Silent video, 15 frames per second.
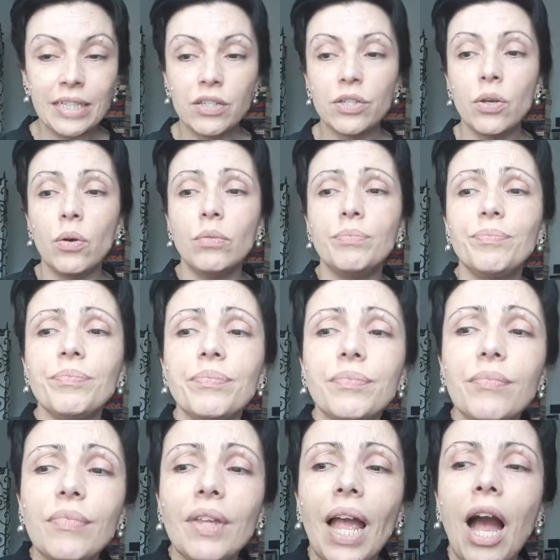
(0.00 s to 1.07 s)
So
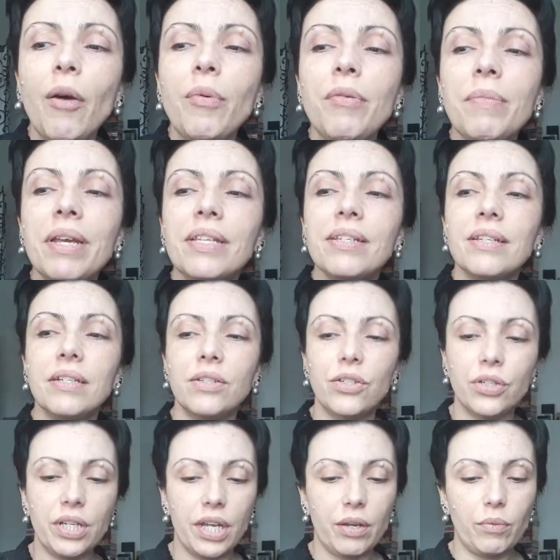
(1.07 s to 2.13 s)
I'll be mixing it
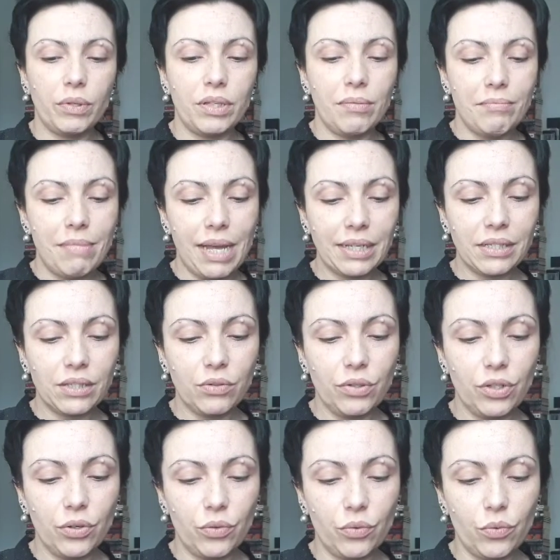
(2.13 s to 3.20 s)
today with the MAC
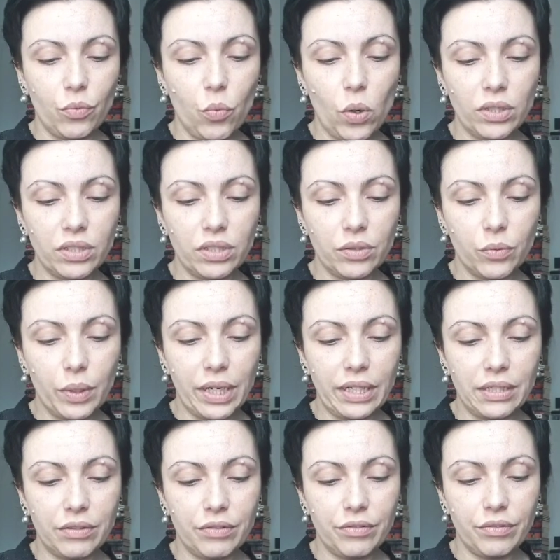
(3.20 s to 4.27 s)
Studio Water
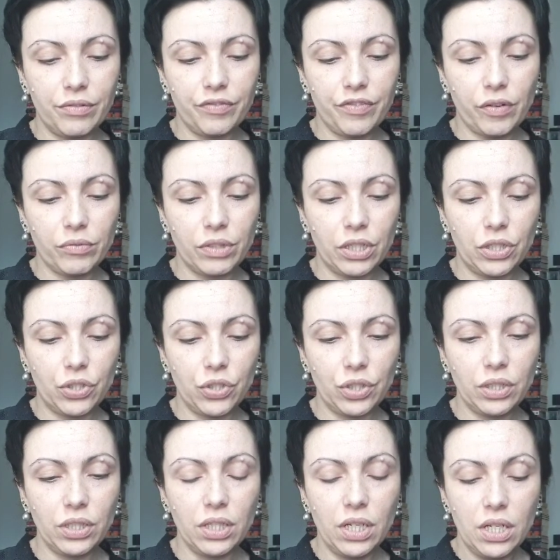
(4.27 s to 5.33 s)
Weight
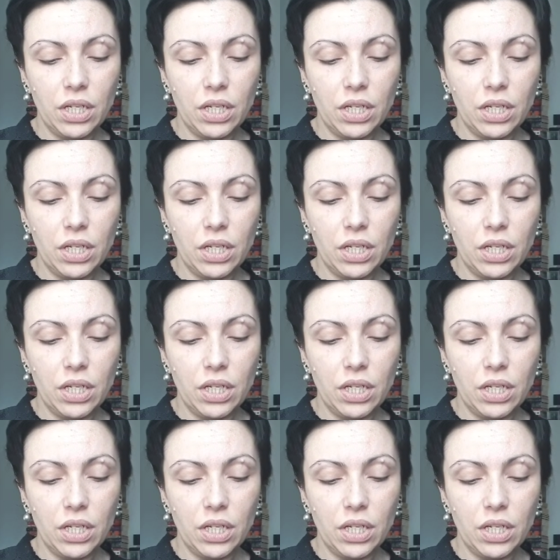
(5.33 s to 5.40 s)
Foundation.